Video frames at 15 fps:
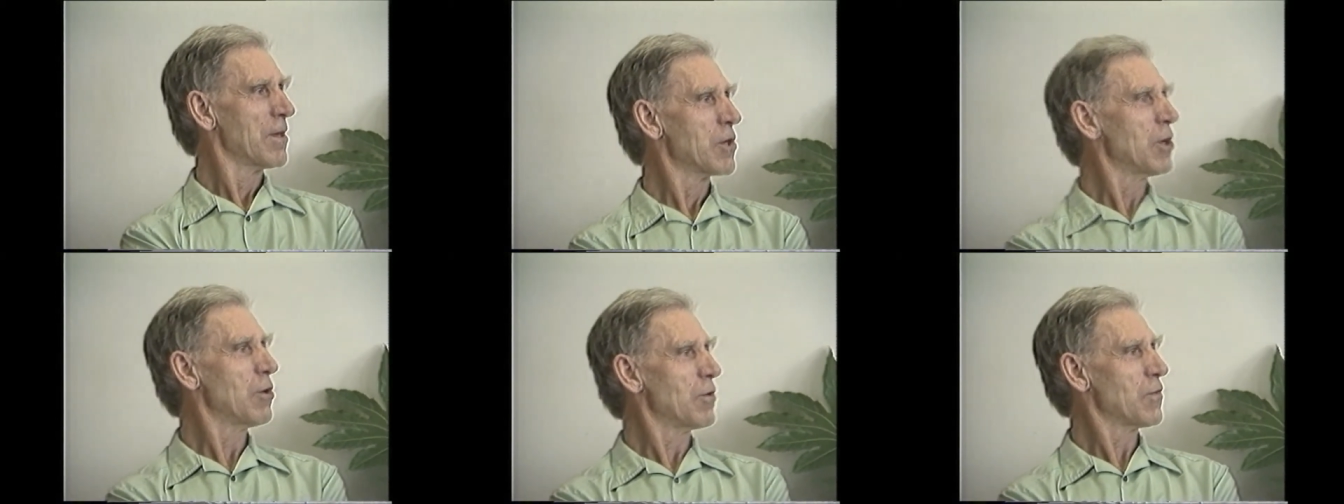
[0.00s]

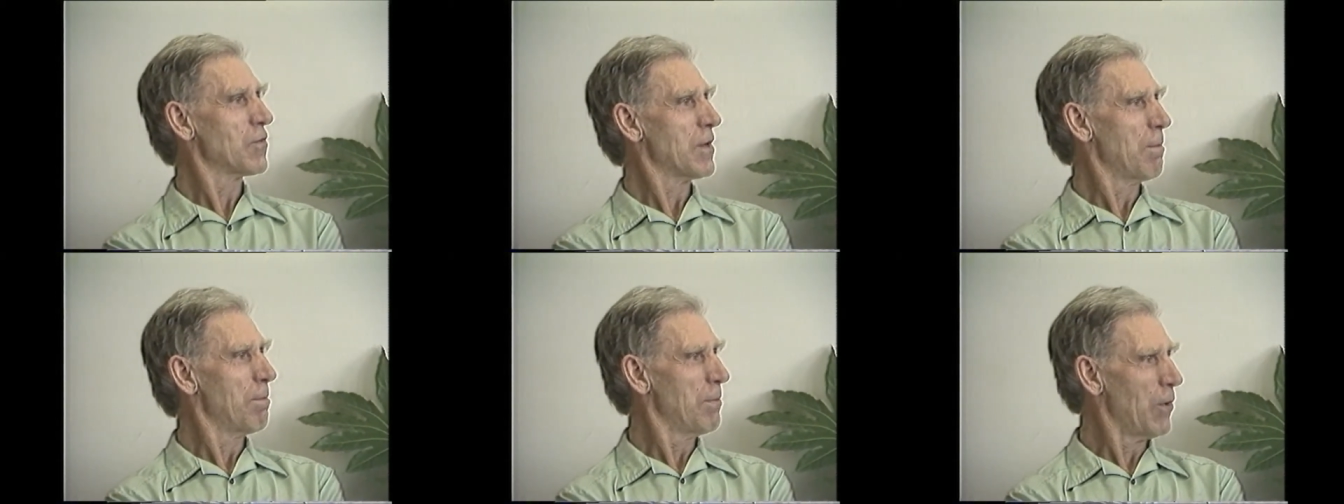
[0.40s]
go to
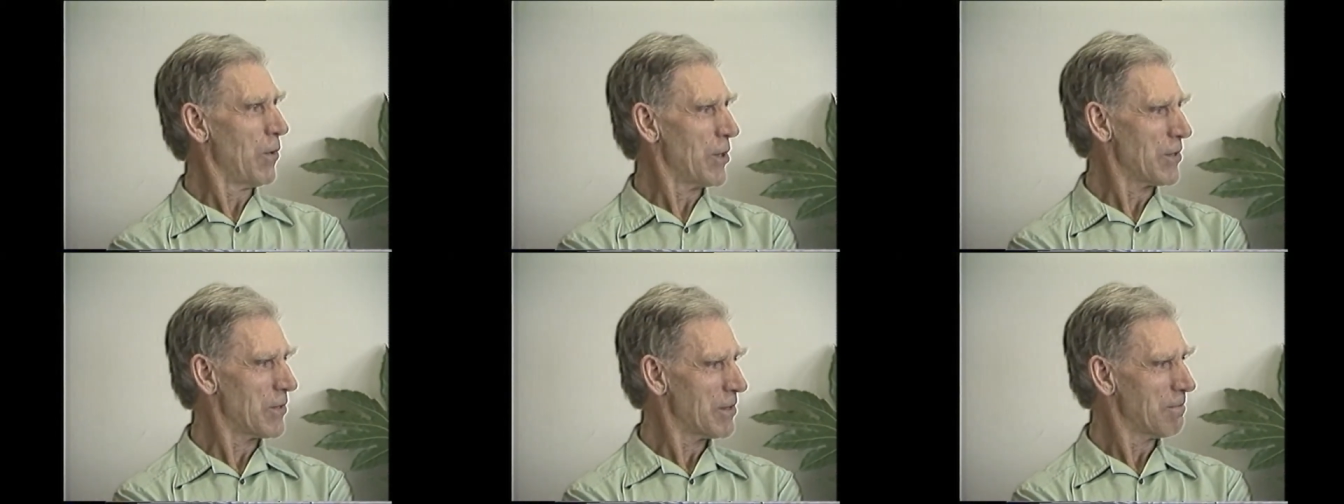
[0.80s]
some
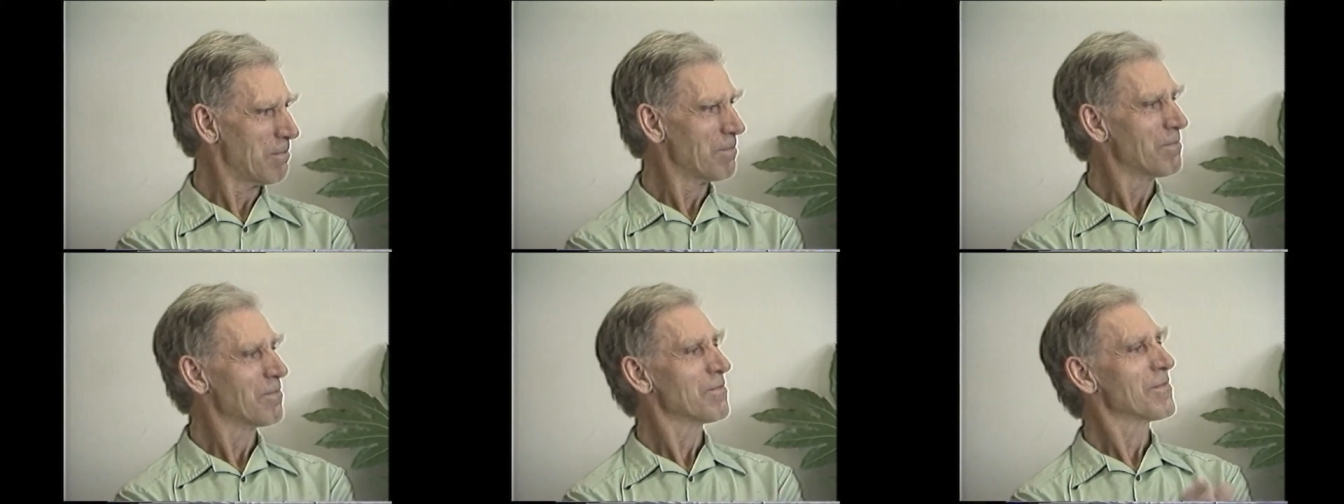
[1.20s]
point,
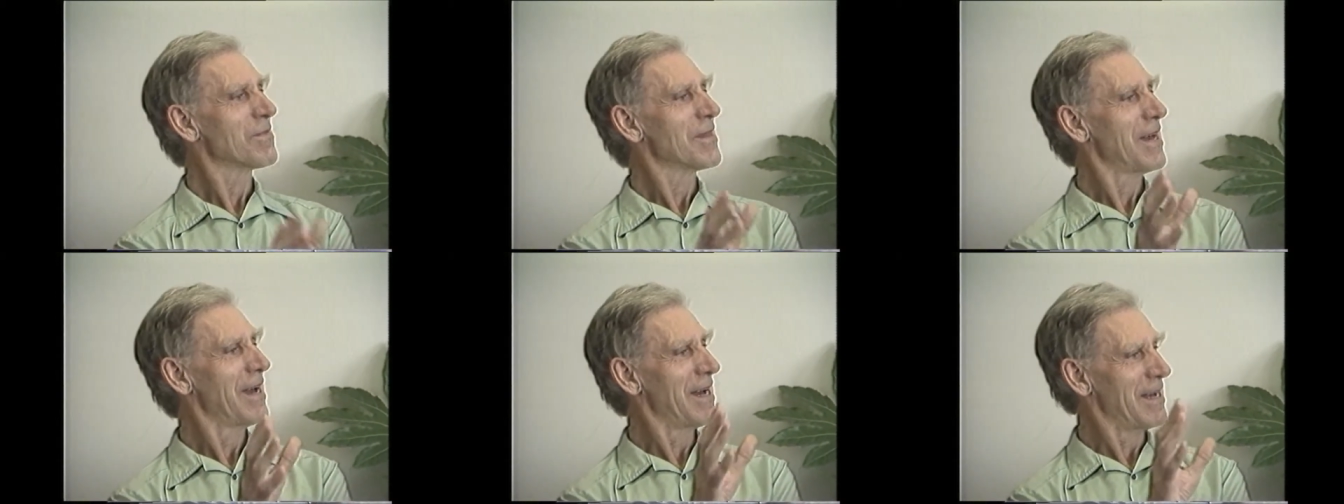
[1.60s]

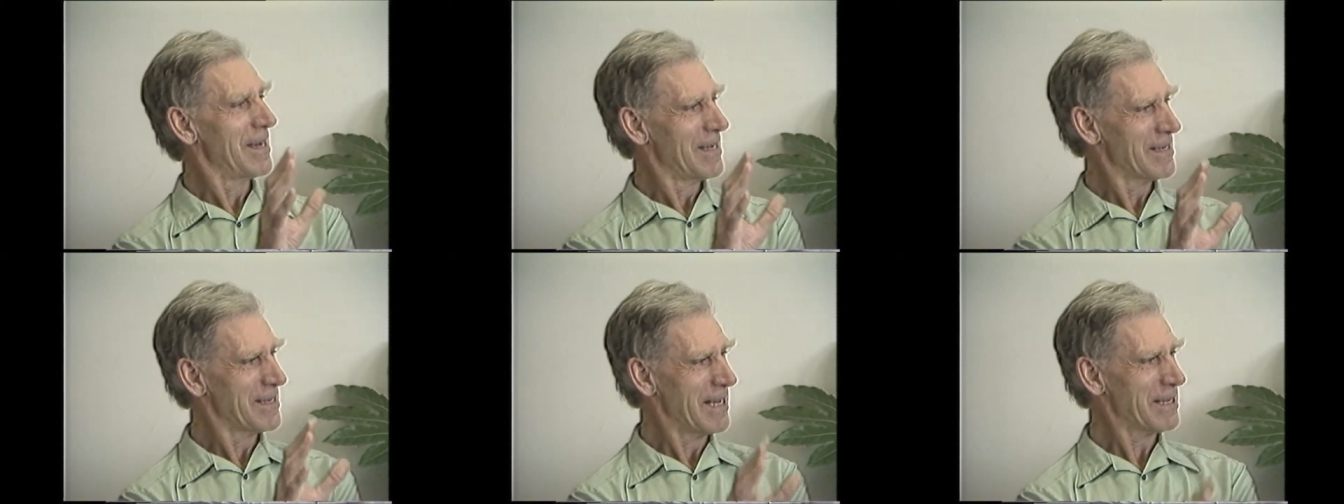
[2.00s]
uh,
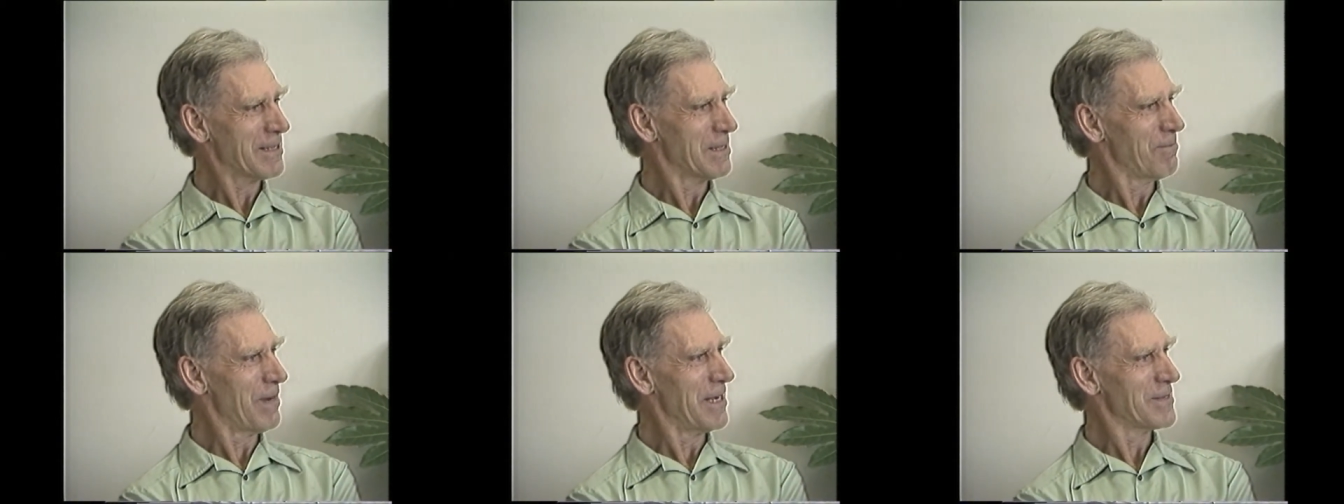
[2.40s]
take
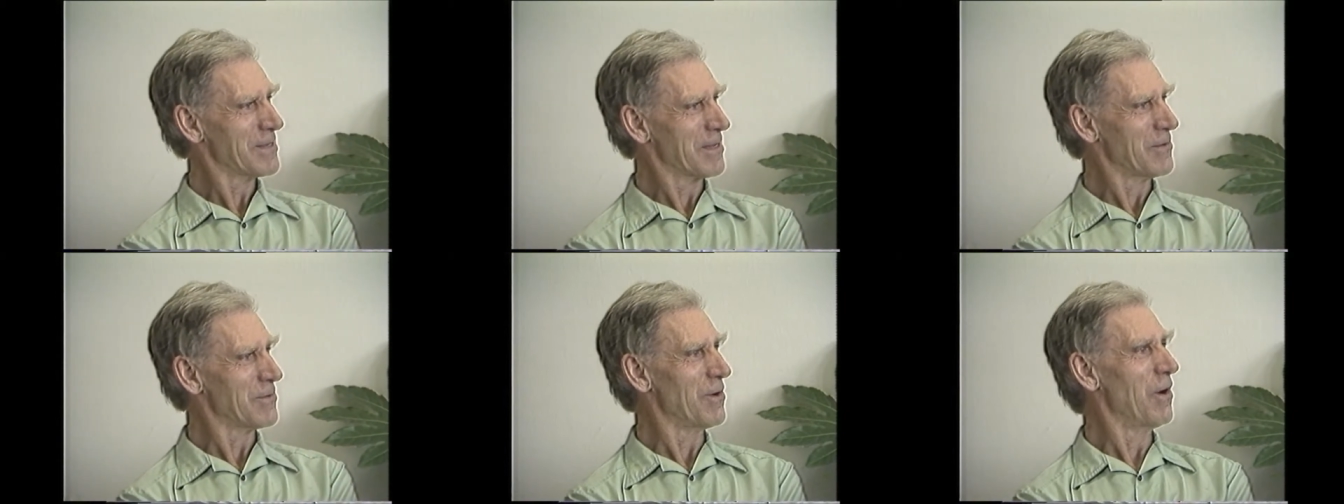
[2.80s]
the
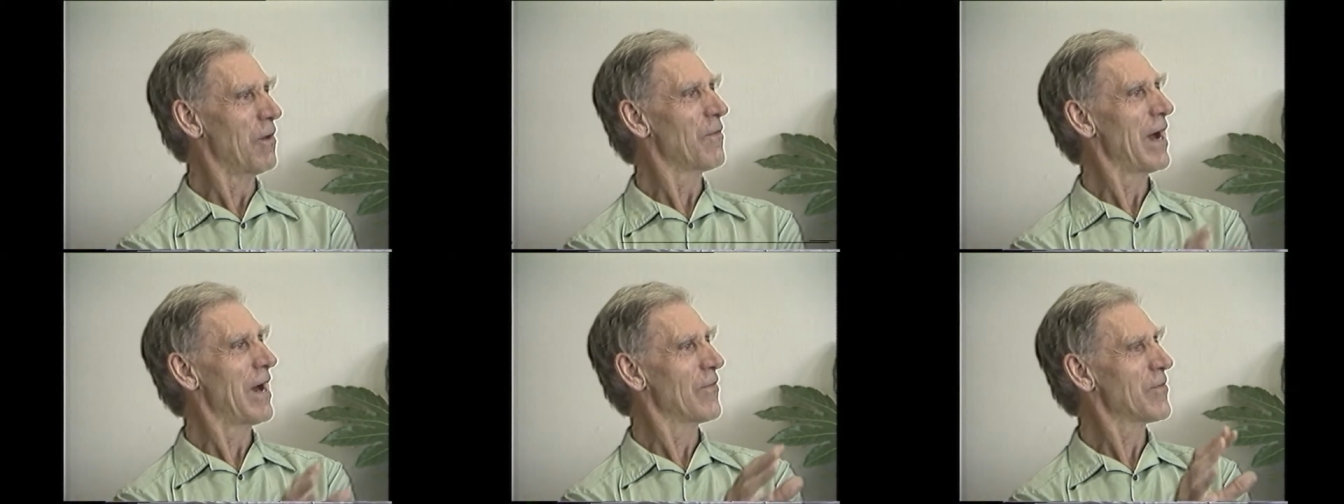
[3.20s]
bicycles
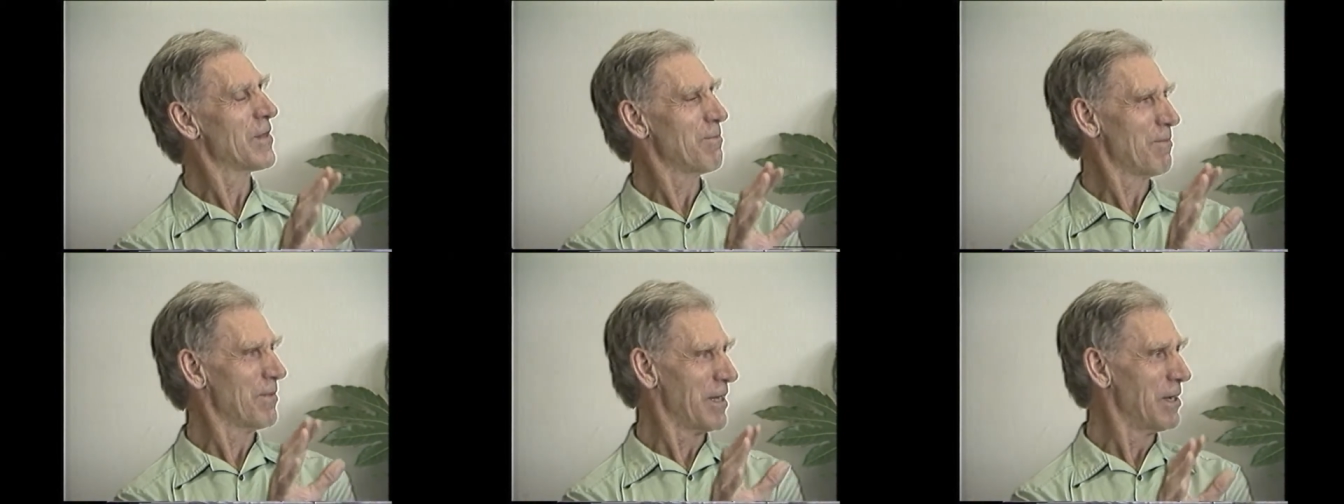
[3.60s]
off, and
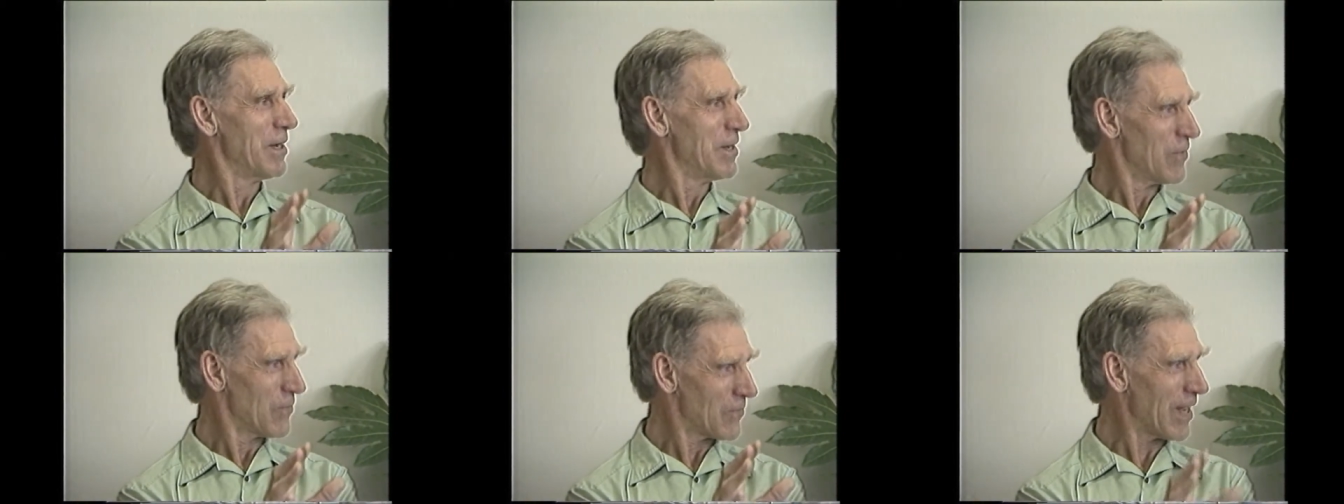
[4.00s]
simply
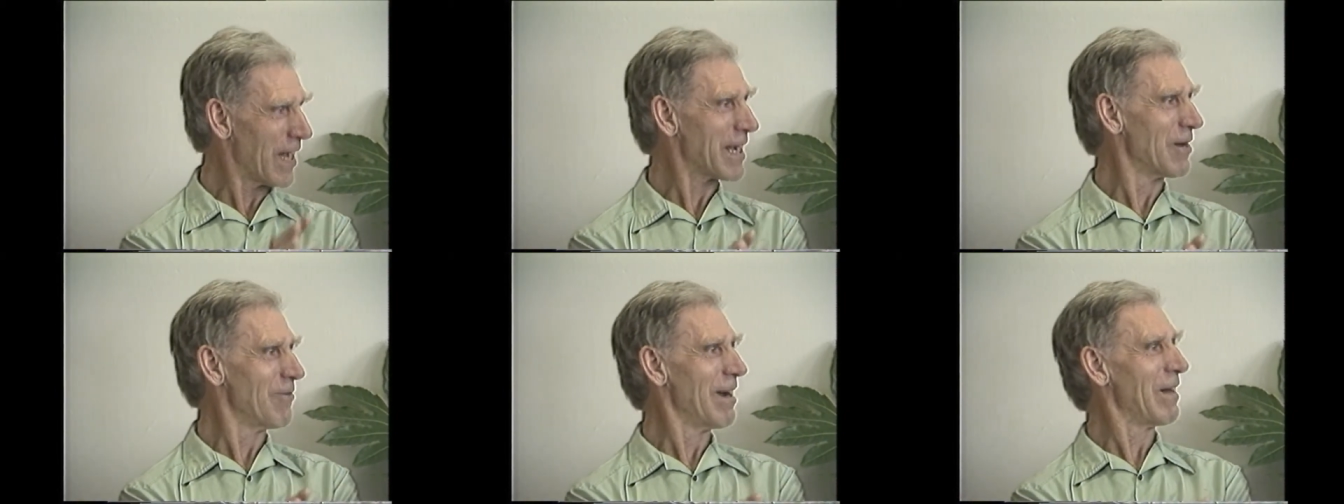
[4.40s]

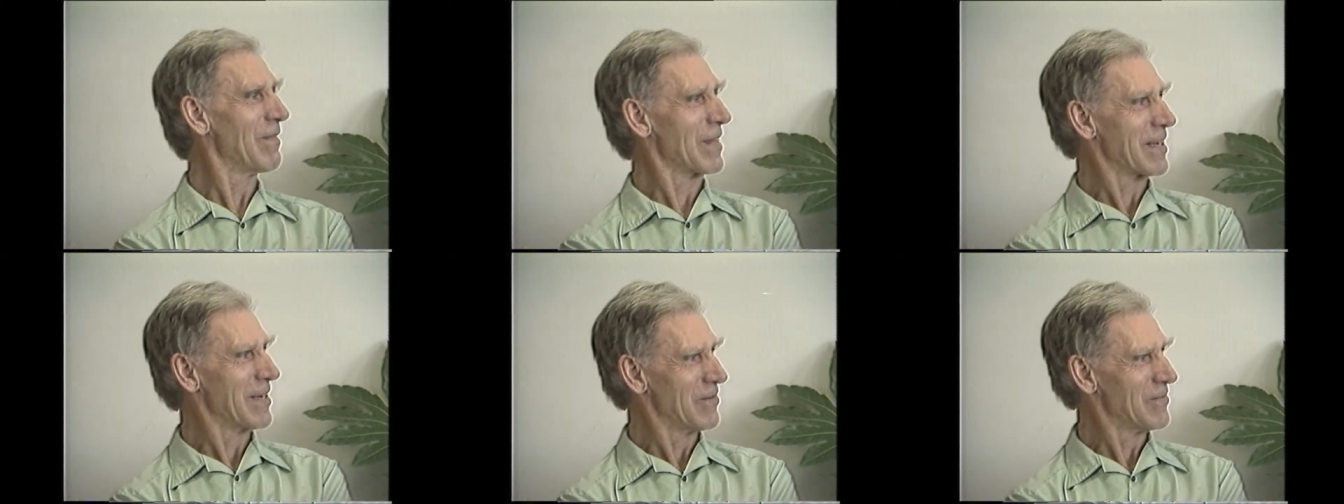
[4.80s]
cycle around
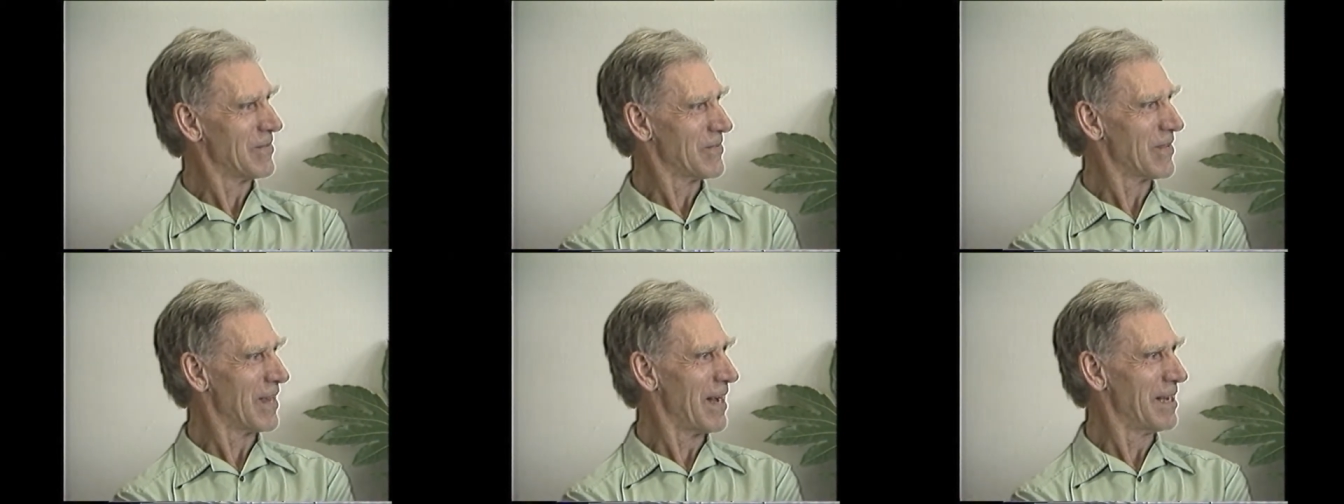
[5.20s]
the
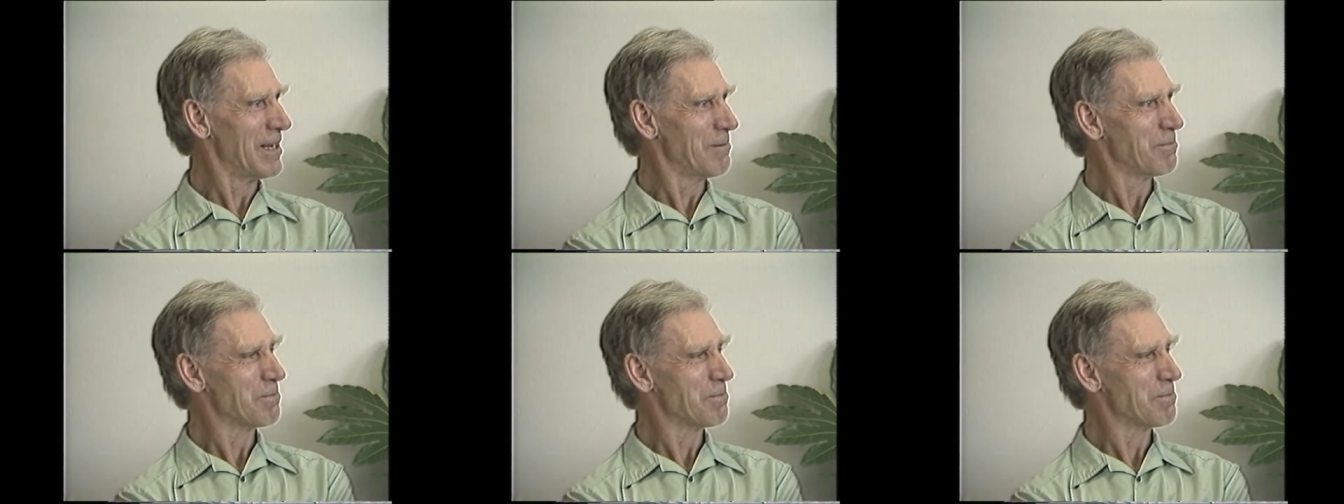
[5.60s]
countryside.